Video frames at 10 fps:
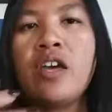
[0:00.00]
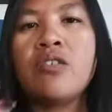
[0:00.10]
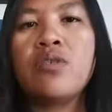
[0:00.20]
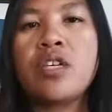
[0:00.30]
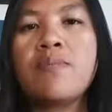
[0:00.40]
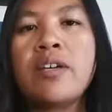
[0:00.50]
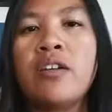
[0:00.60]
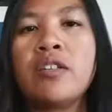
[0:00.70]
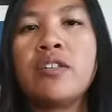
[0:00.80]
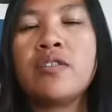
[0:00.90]
you keep
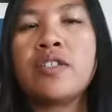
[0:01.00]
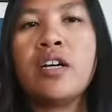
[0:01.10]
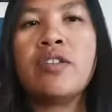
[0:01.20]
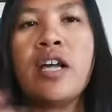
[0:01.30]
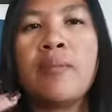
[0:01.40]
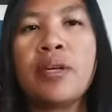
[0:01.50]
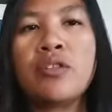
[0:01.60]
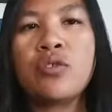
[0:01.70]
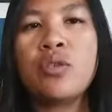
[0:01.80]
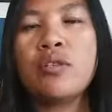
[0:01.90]
telling yourself that I'm going
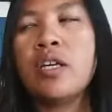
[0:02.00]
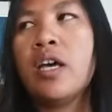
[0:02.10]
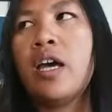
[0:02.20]
to do it.